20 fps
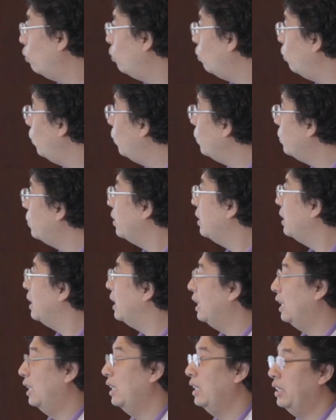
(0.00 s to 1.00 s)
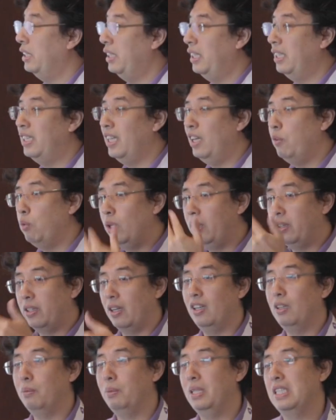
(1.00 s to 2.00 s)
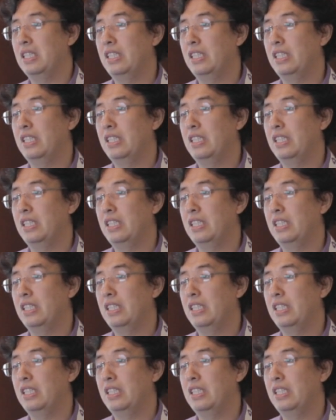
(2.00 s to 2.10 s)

We will, in David's term, is